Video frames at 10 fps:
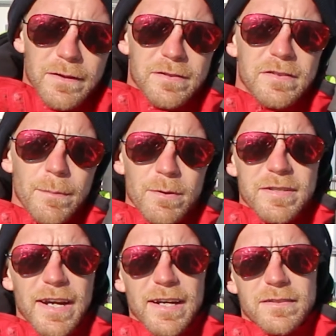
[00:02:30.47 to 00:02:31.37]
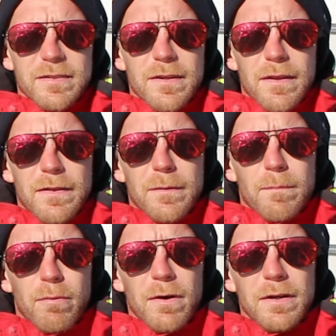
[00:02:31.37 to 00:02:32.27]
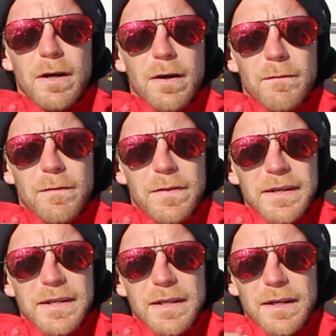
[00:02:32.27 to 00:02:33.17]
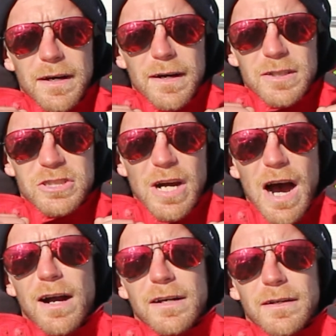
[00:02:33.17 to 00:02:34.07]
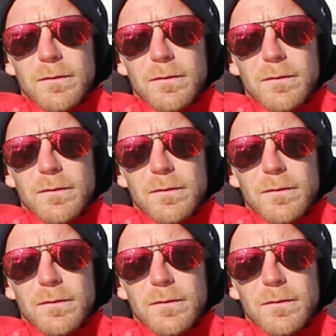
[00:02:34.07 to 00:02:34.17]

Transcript: The snubber takes the brunt of the shock,